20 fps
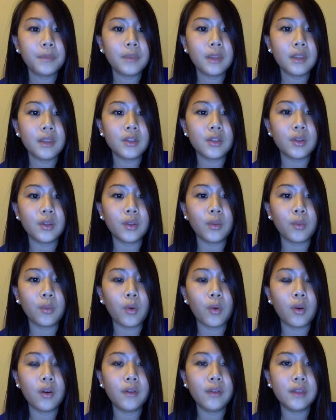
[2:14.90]
So the
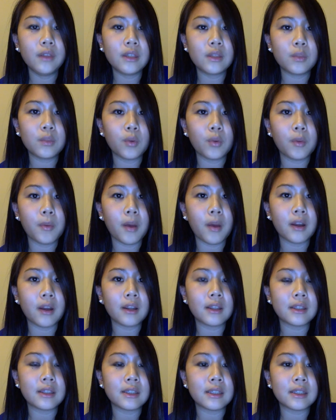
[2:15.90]
role of these
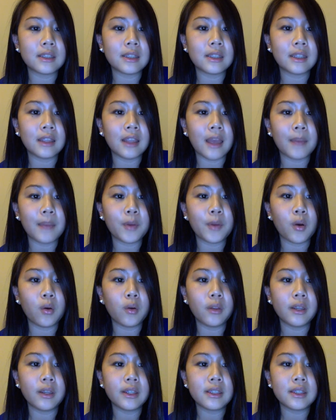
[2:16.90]
robotic-assisted lap
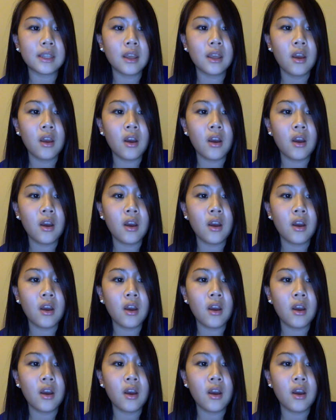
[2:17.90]
choles